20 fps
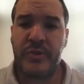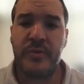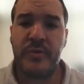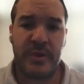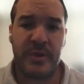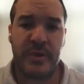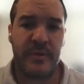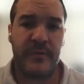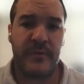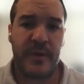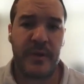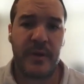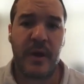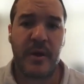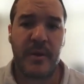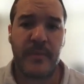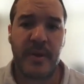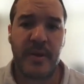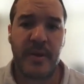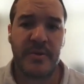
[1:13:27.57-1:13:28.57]
do need to figure
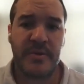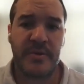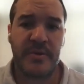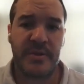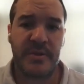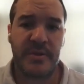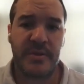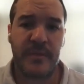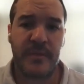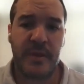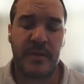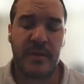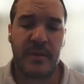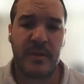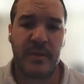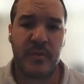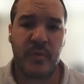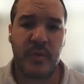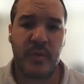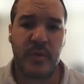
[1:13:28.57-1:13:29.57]
out a better system
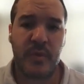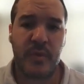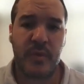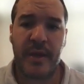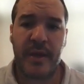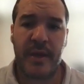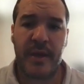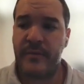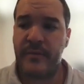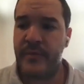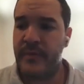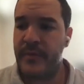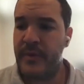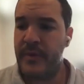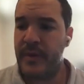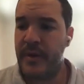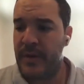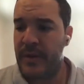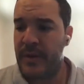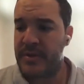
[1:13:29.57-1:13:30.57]
than what we have.
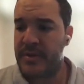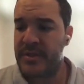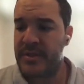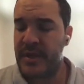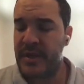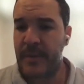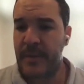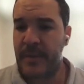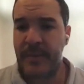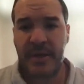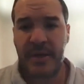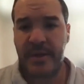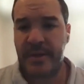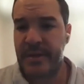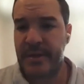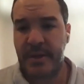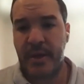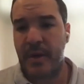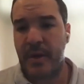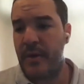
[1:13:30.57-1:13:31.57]
What it looks like, I mean, it
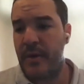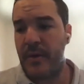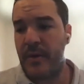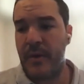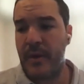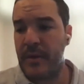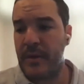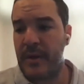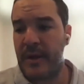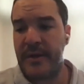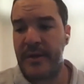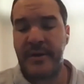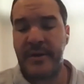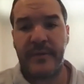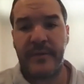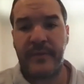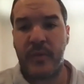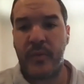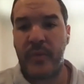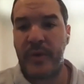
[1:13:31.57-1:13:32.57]
can go a lot of
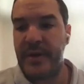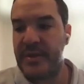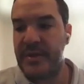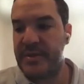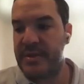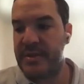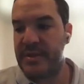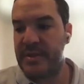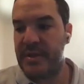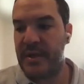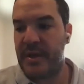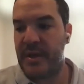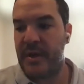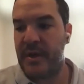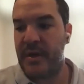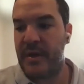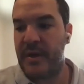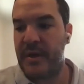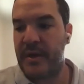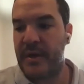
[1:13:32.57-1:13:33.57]
different ways.
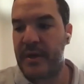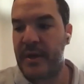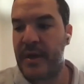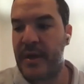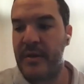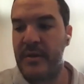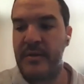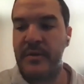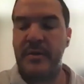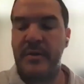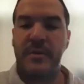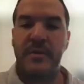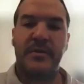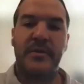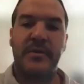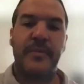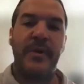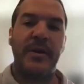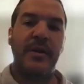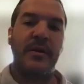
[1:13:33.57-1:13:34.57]
Again,
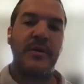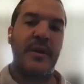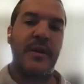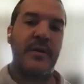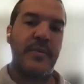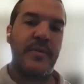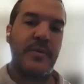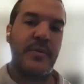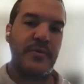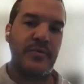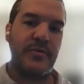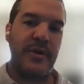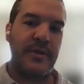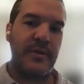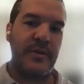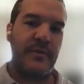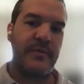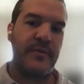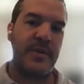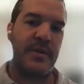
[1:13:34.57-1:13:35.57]
depending on how people drag
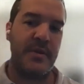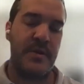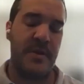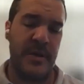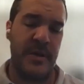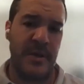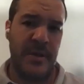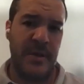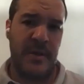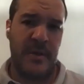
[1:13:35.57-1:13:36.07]
their feet.